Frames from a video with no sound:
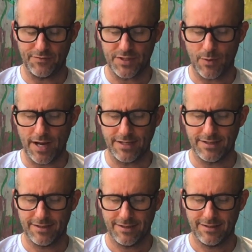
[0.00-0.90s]
his weight.
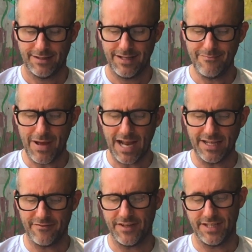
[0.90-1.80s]
He
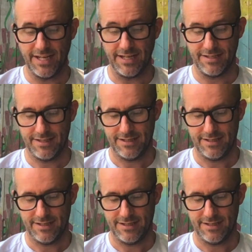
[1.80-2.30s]
barely fit in it.